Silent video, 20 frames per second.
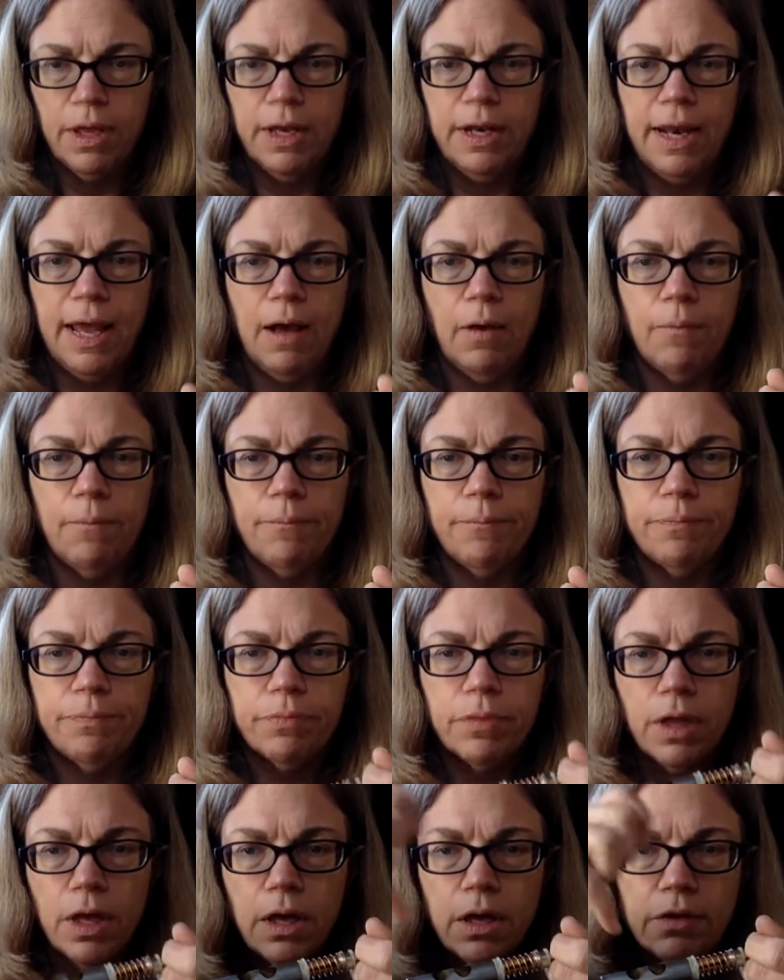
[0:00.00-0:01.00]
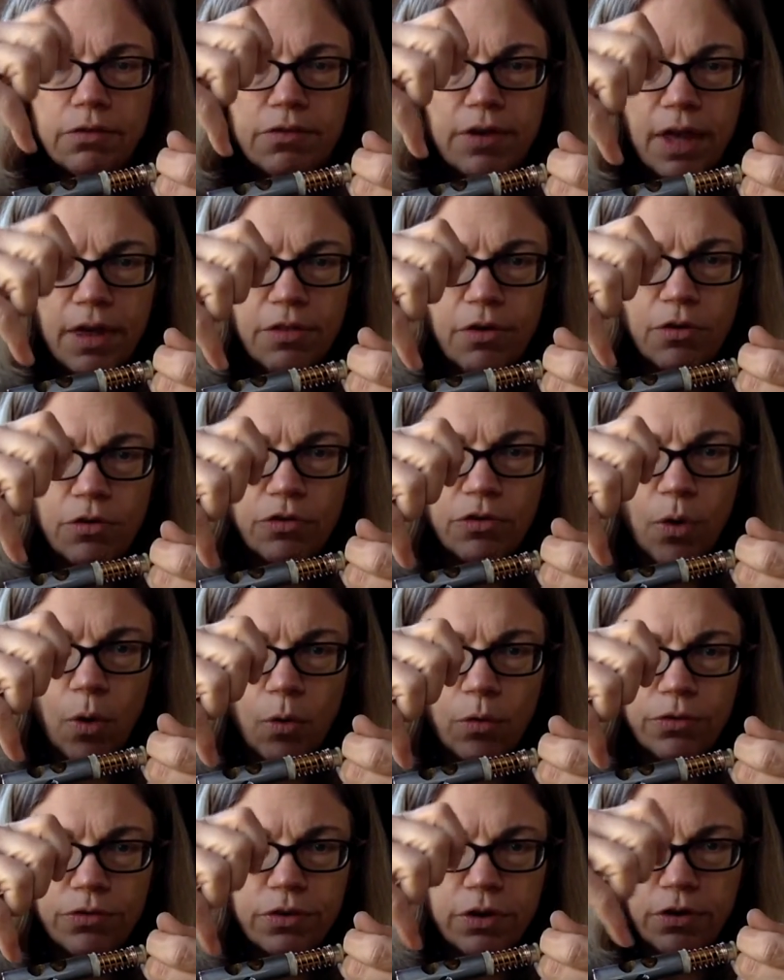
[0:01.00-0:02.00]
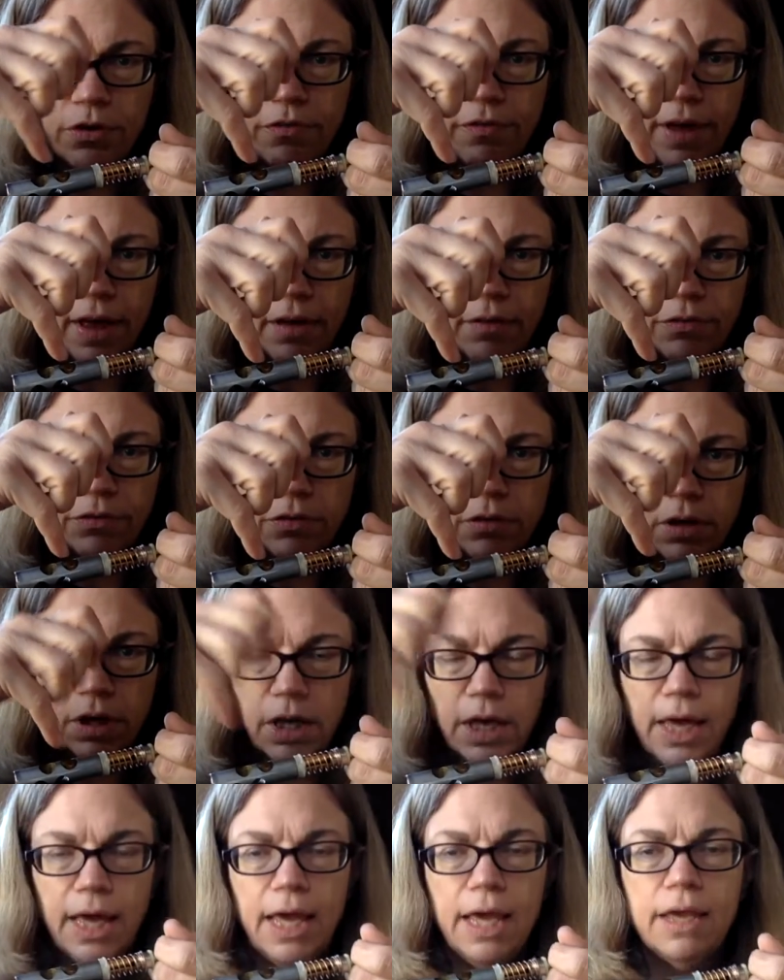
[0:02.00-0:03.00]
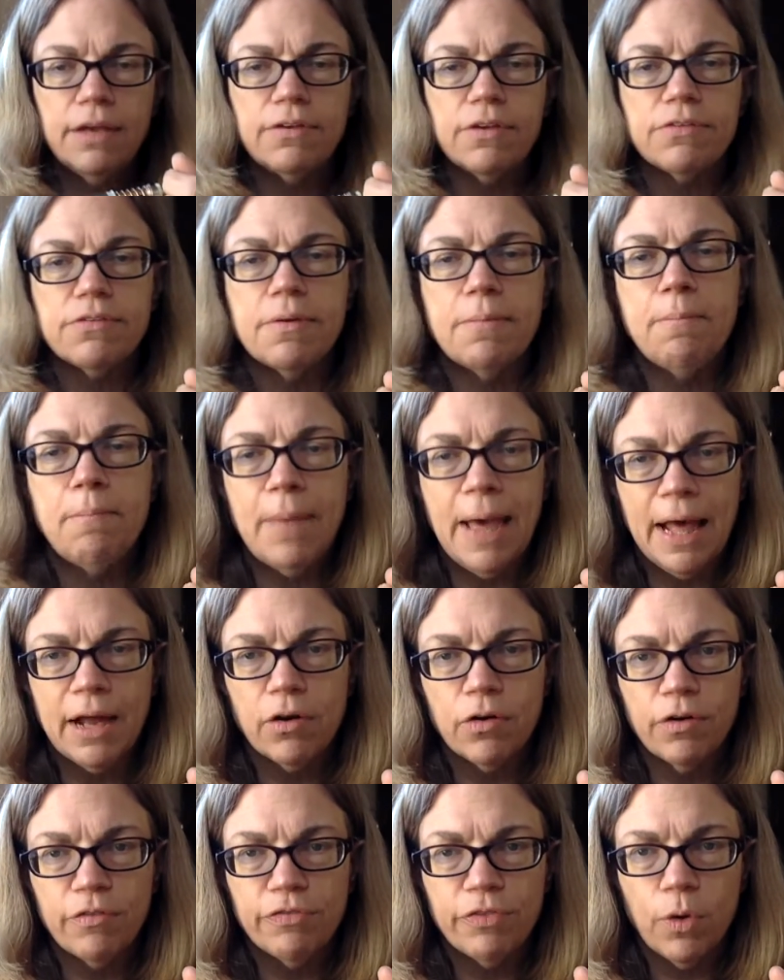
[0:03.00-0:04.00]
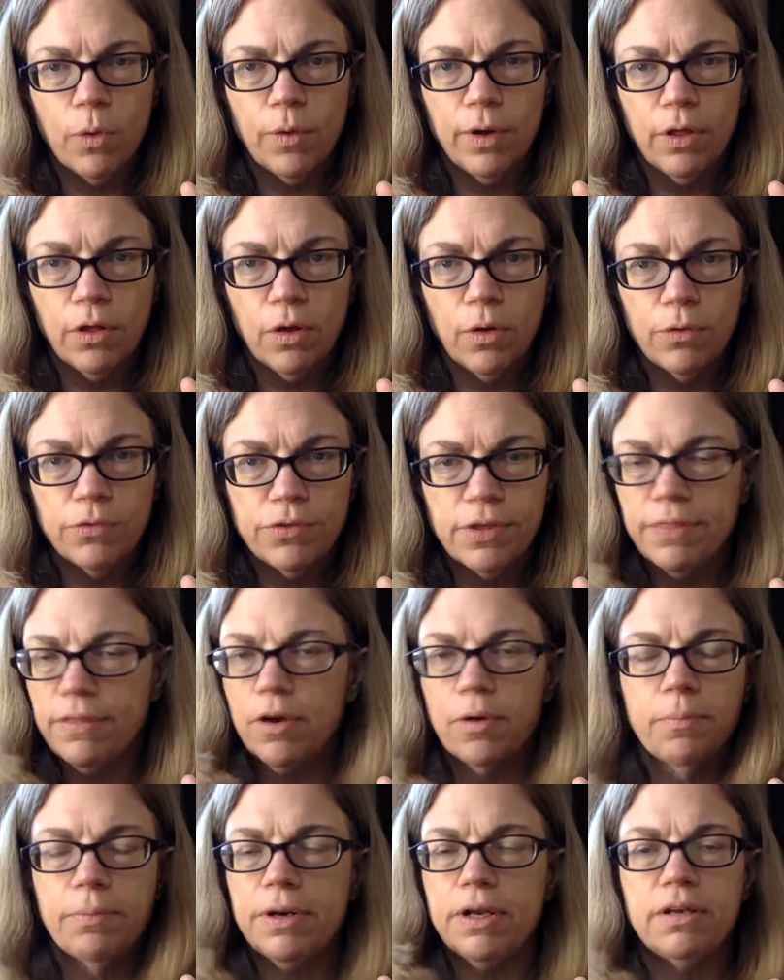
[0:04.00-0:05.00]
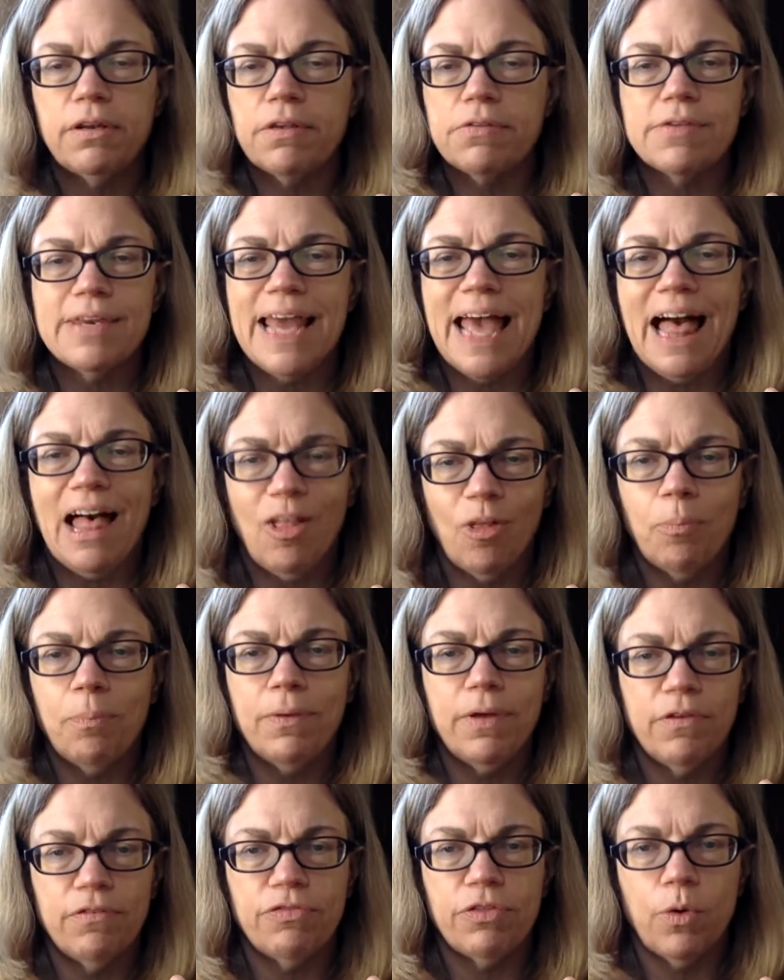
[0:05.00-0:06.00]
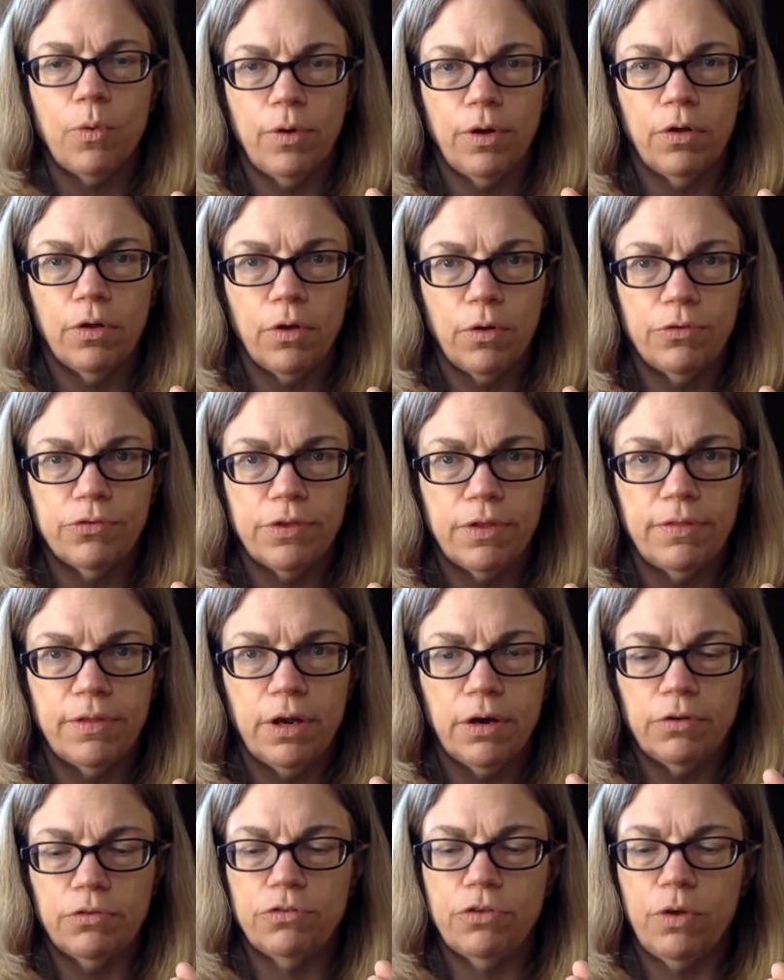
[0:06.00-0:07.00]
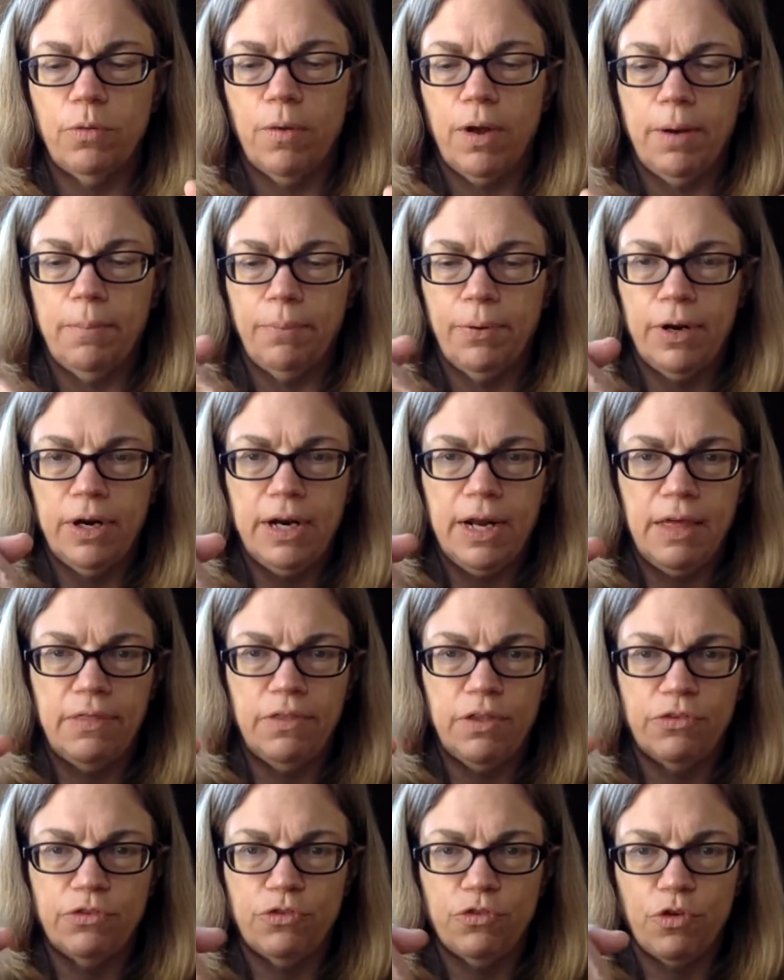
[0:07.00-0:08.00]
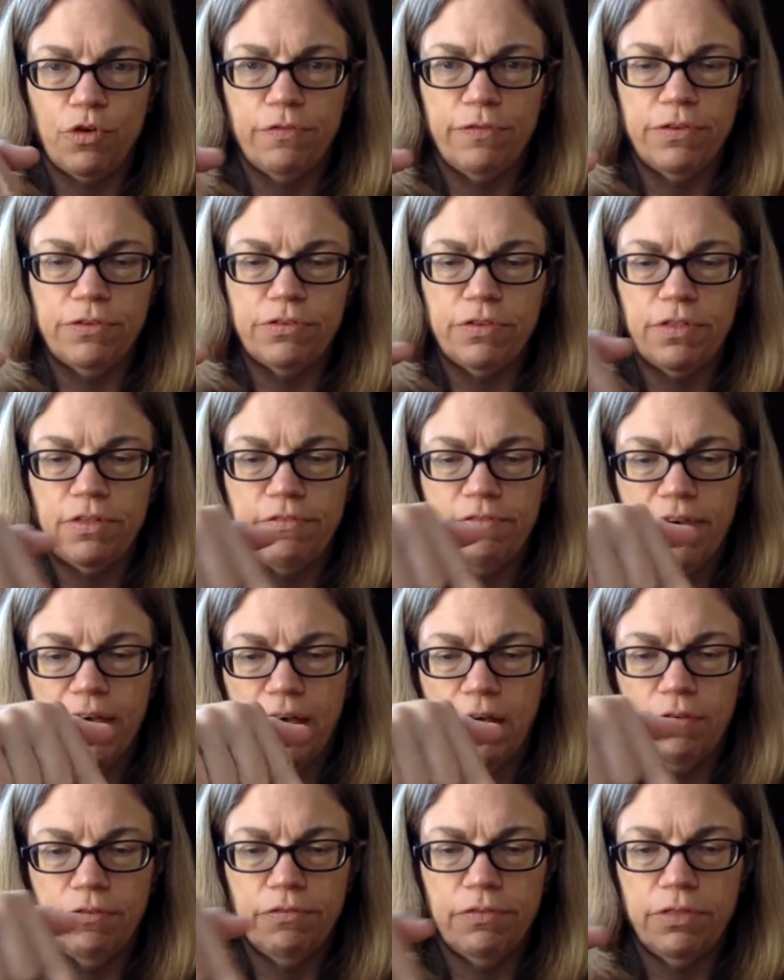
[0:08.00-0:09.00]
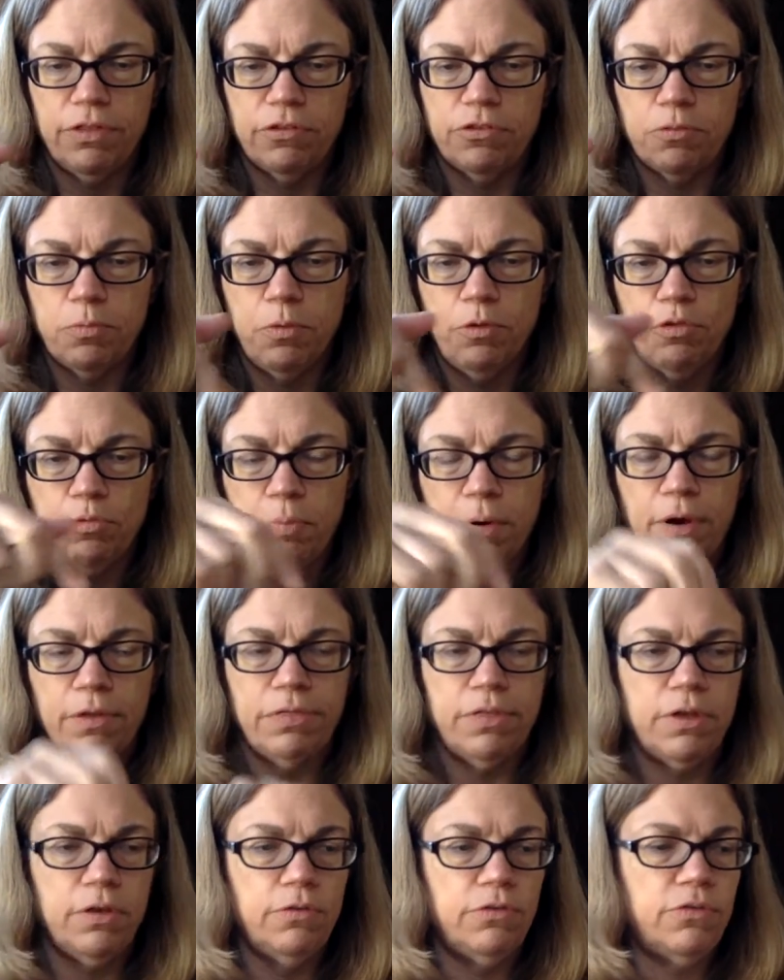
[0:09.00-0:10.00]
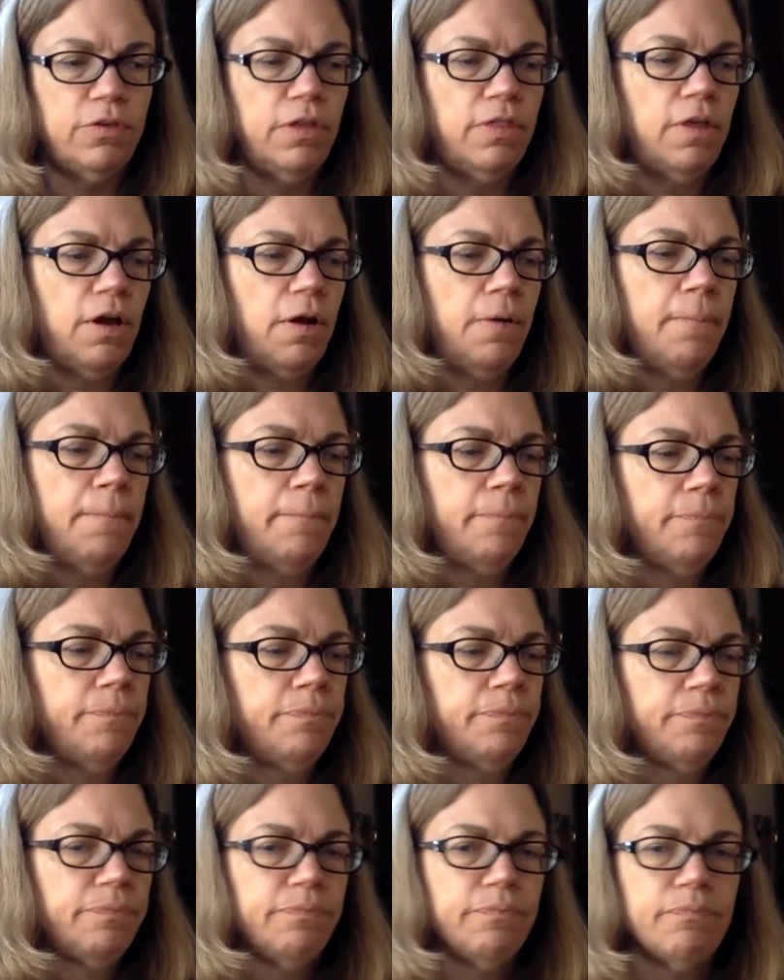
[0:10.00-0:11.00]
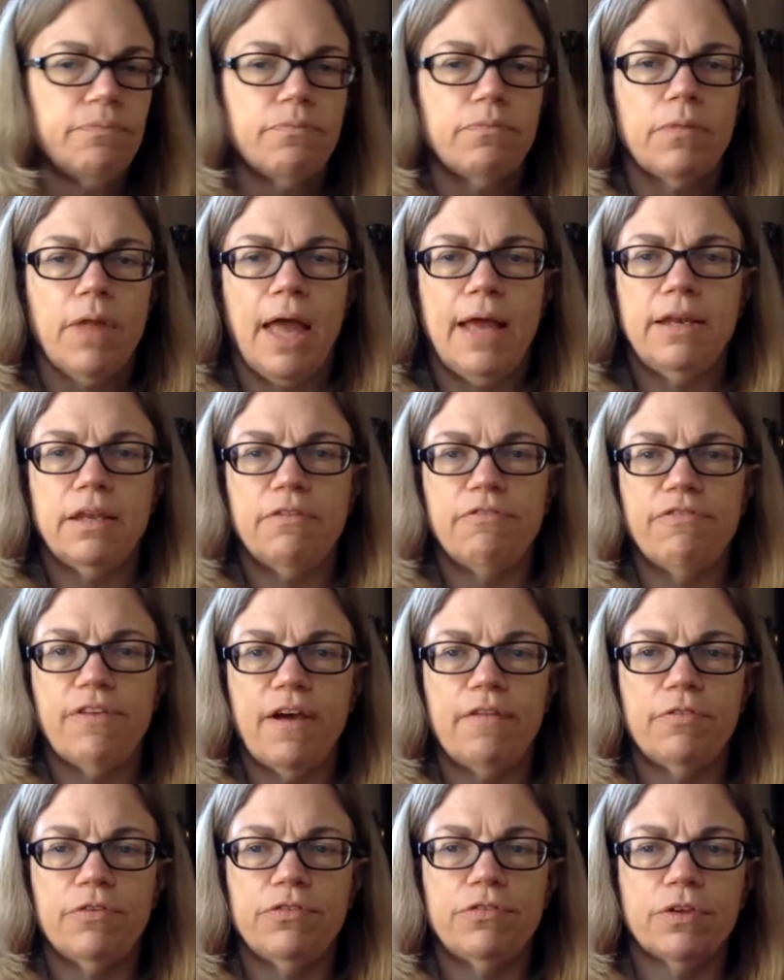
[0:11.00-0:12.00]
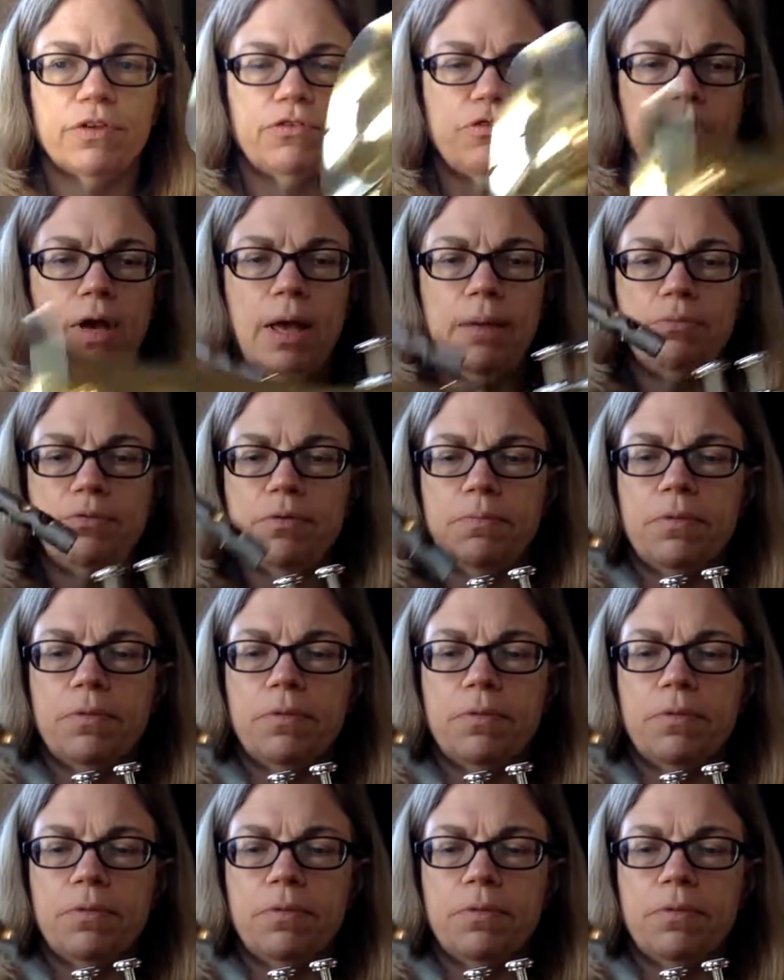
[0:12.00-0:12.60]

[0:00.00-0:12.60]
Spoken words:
Now, see how there's holes in your valves? It doesn't matter if the oil goes in there, but it doesn't help if the oil goes in there. So you want to put it on the surface of the valve, the smooth part that you see there. I did 5 or 6 drops.